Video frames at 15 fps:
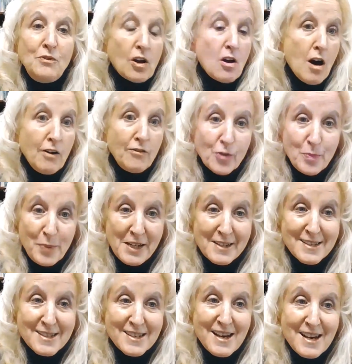call for
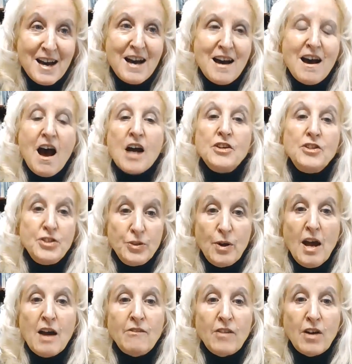pizza. I do
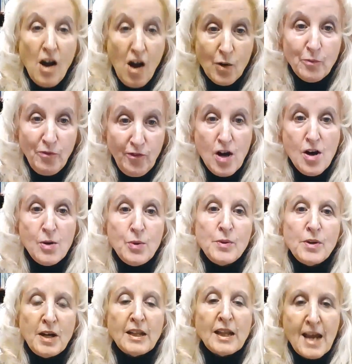have a home phone,
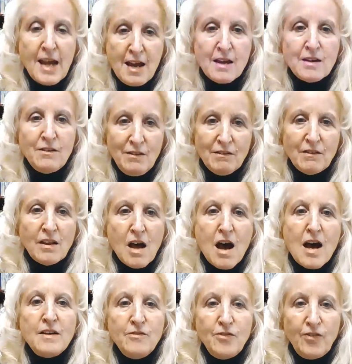a
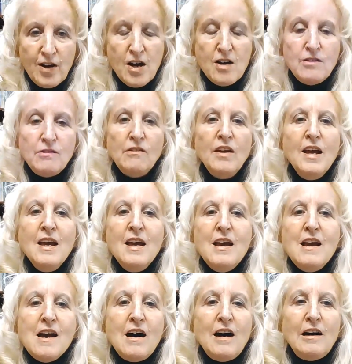landline phone.
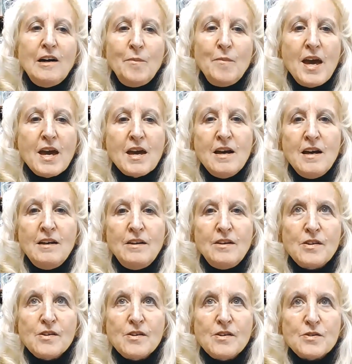
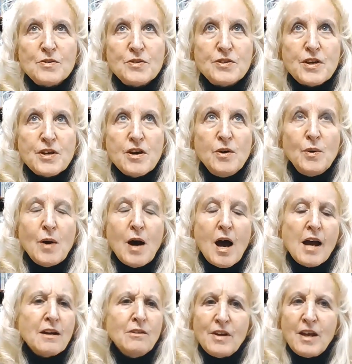And so I
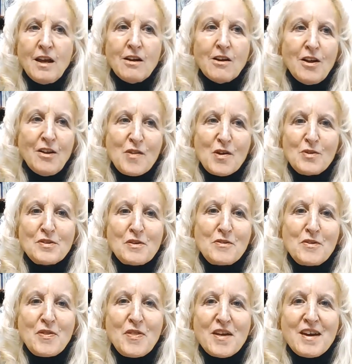don't need all of those
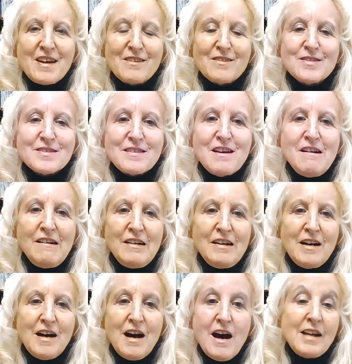other things.
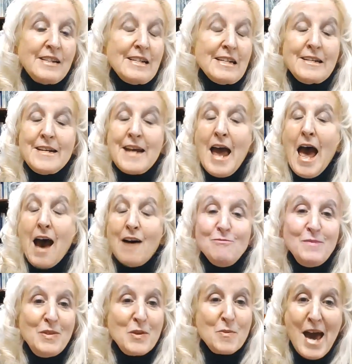I didn't have them in
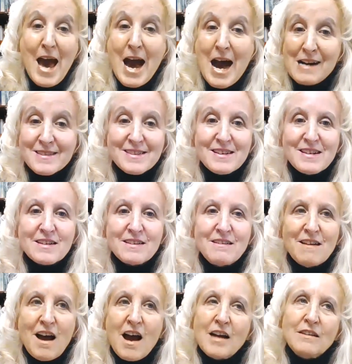the past,
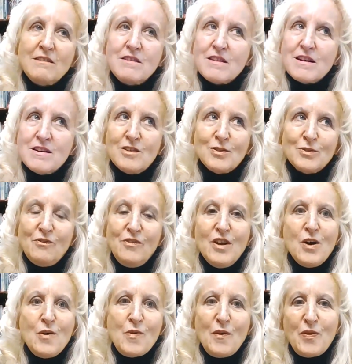and I don't
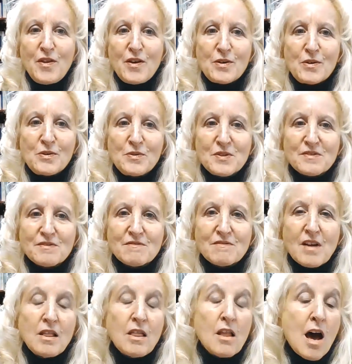know that there's a
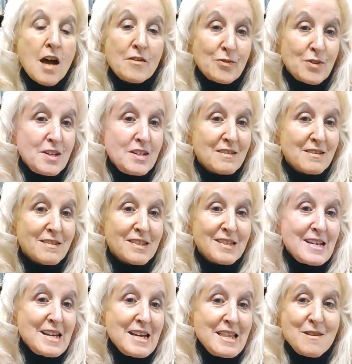lot of reasons to
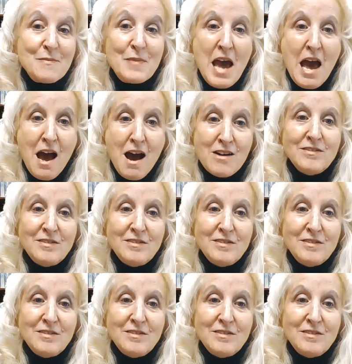need them now.